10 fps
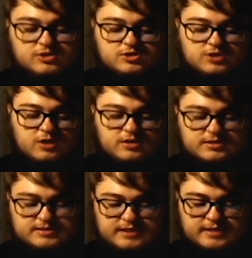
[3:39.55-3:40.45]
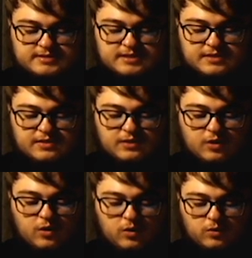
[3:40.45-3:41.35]
Gestalt states that the
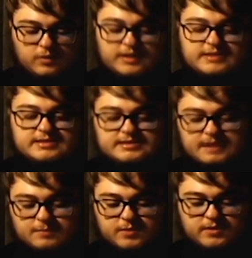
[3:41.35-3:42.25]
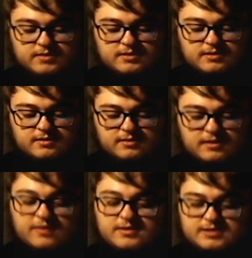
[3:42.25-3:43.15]
whole is separate
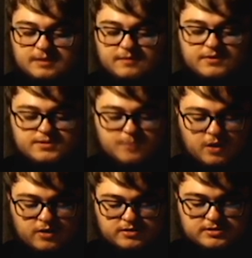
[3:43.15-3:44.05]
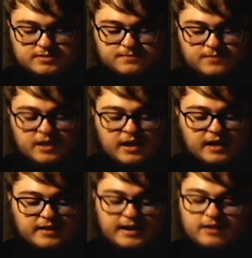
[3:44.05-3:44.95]
than the sum of its parts.
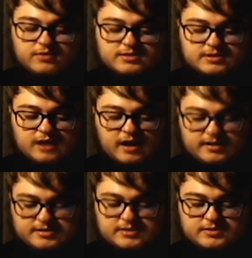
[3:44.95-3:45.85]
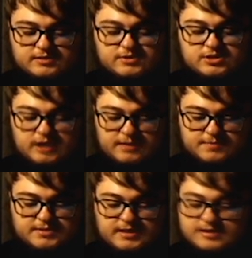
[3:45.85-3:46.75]
A layout is not a series of
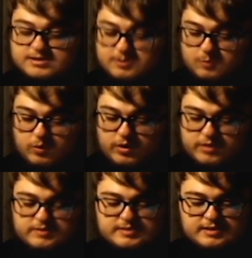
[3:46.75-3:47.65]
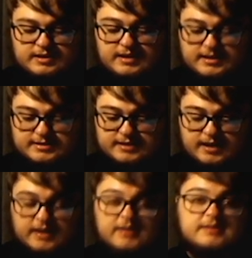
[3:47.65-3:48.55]
shapes and some words, it is
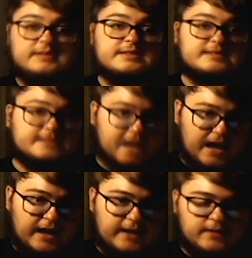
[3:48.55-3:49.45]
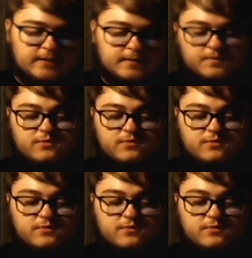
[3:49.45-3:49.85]
a design.